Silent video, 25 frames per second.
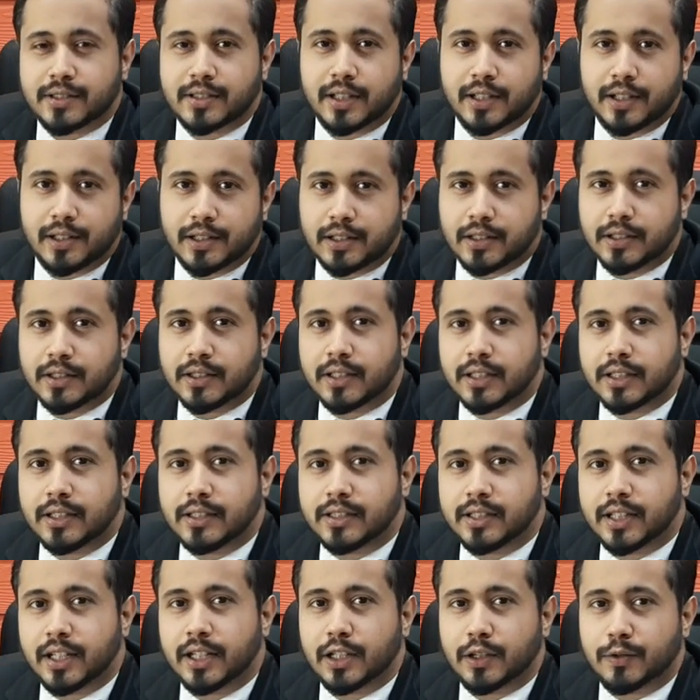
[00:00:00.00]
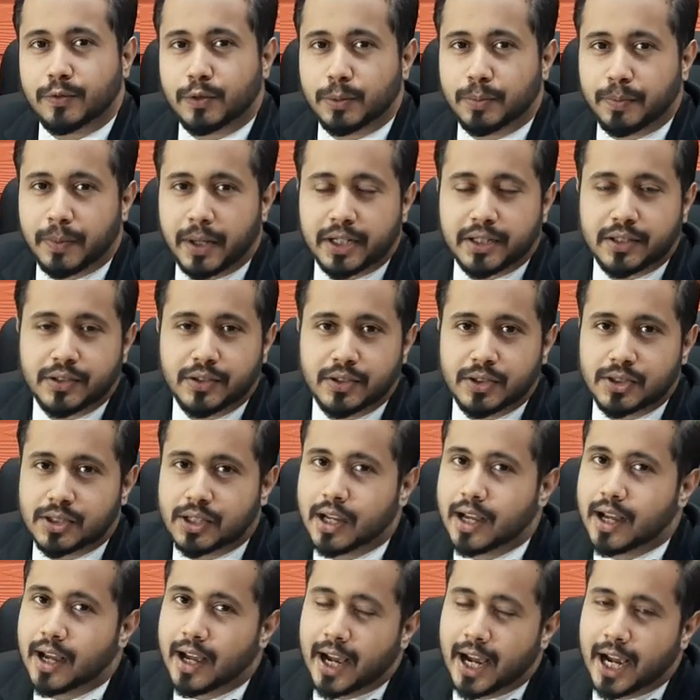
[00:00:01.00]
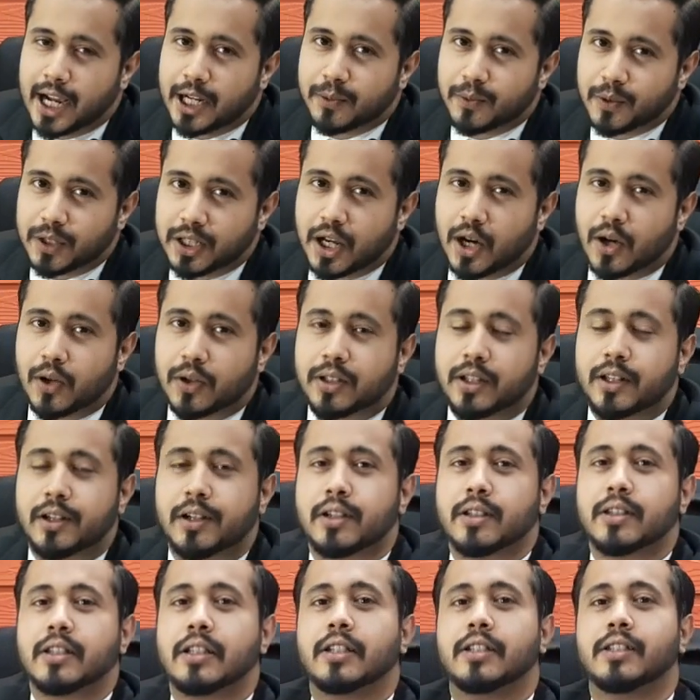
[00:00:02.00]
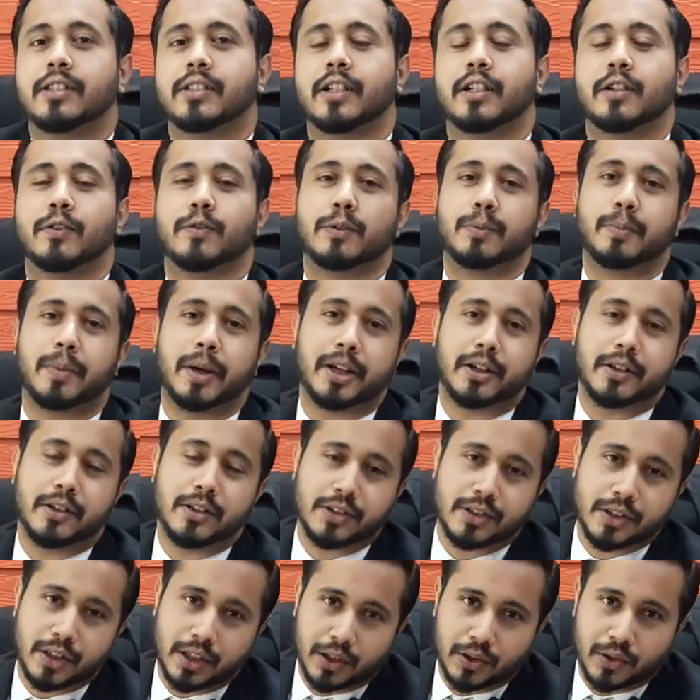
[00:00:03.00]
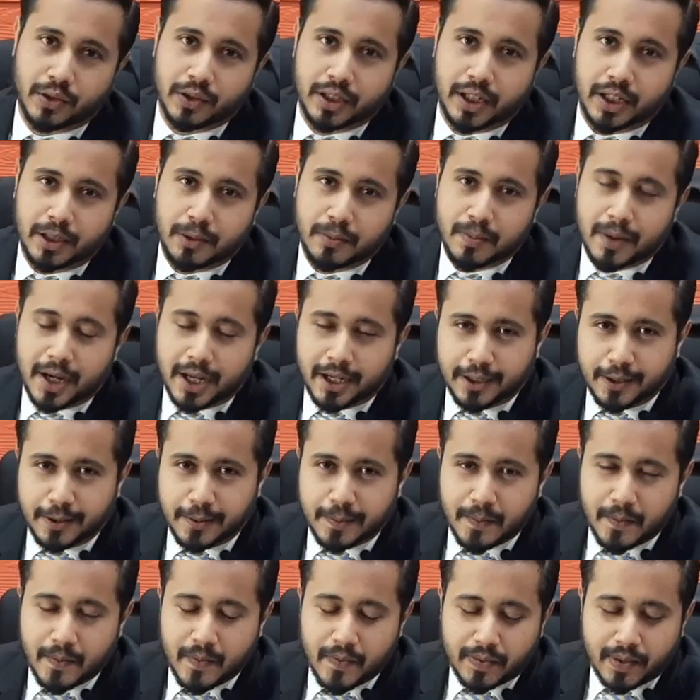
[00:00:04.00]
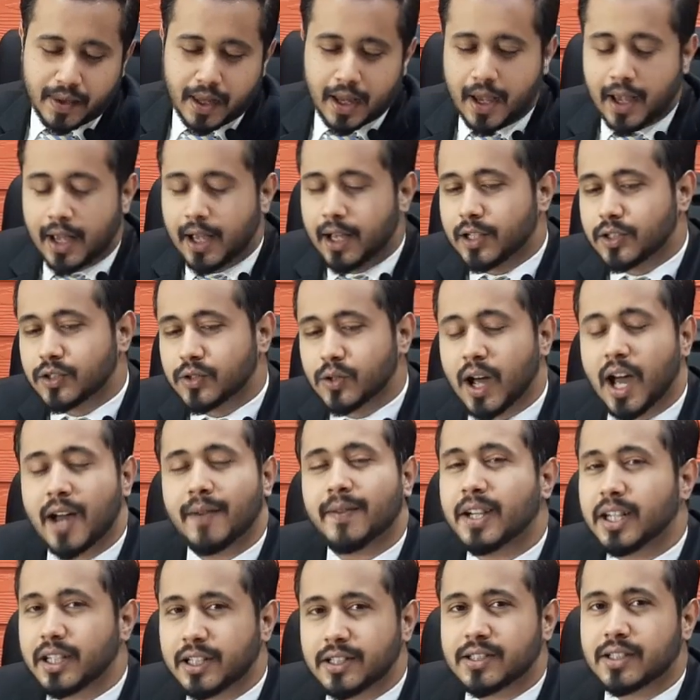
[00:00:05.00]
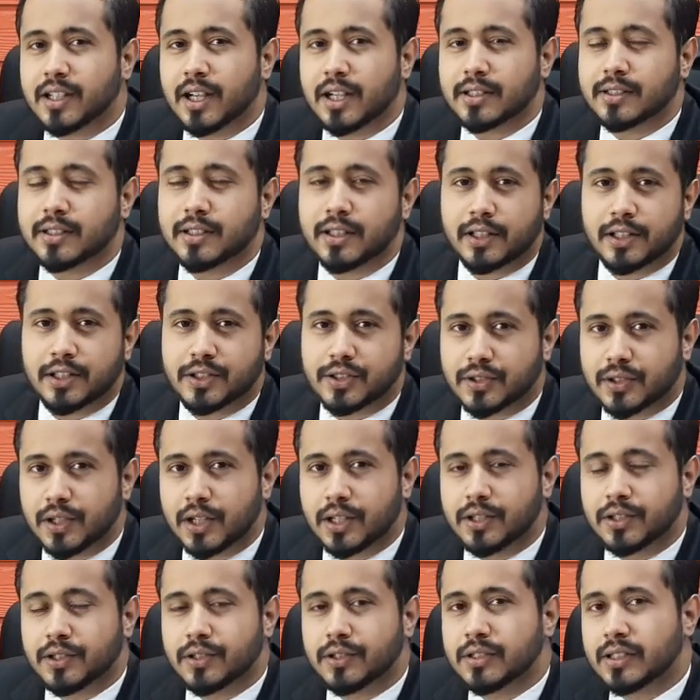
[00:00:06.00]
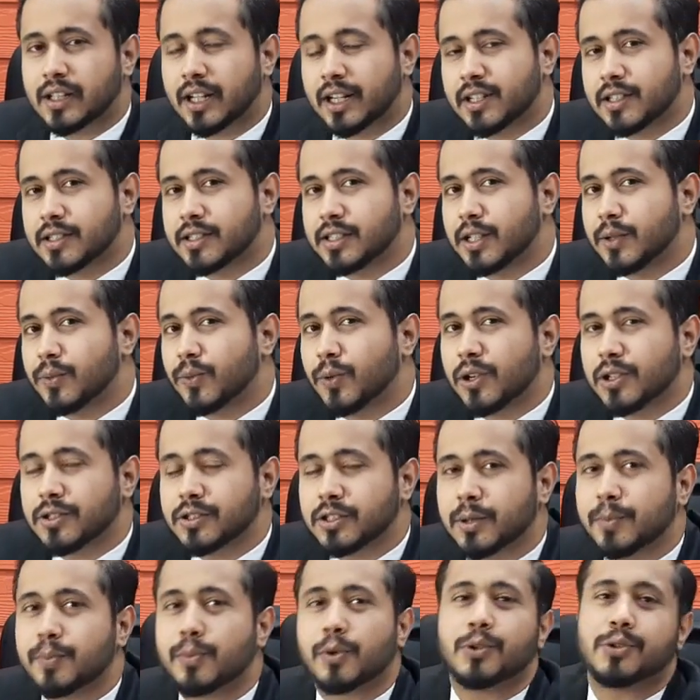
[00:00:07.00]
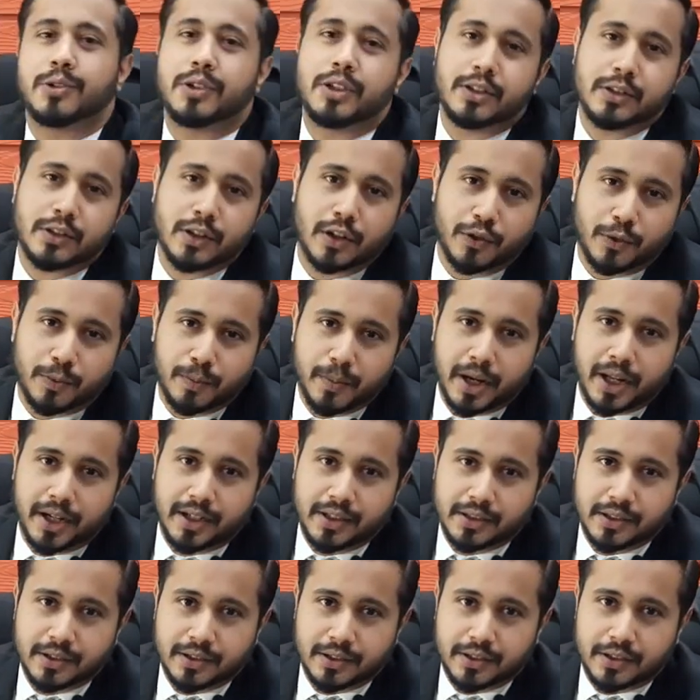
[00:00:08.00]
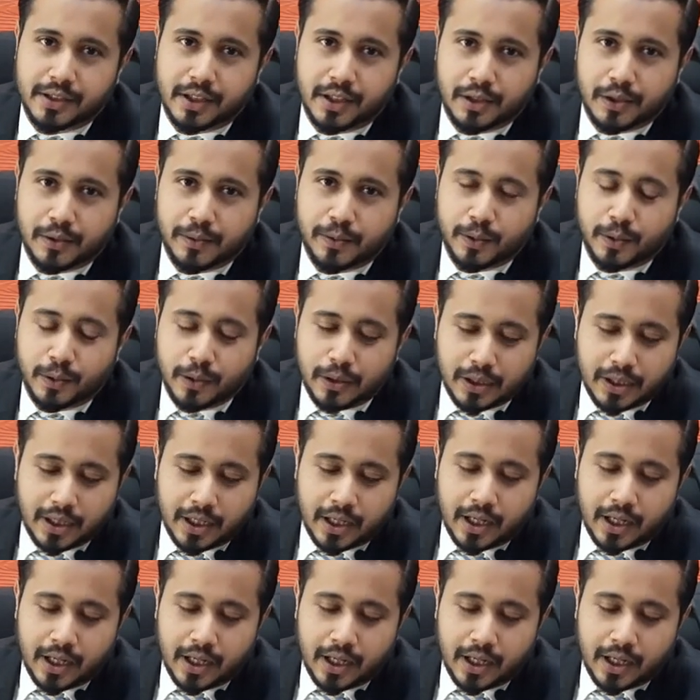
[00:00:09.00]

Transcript: the written consent of her parents, and without the written consent of her parents, she cannot get married. So, having discussed the restrictions, let us see what is the procedure of marriage in the state of Goa.